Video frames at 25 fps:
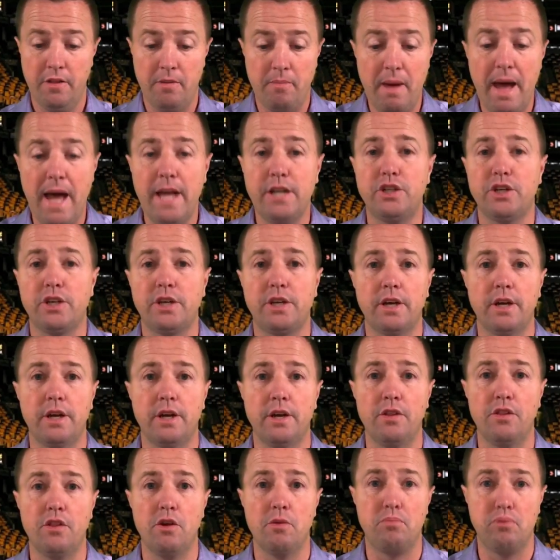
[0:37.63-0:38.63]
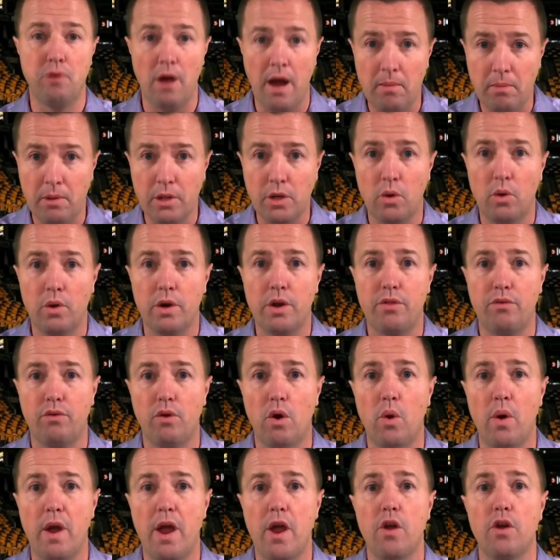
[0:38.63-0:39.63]
the Magic, they're probably going to
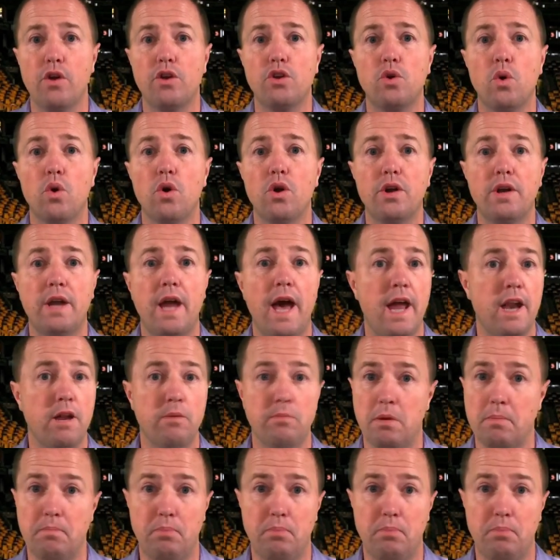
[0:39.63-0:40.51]
throw Aaron Gordon at him,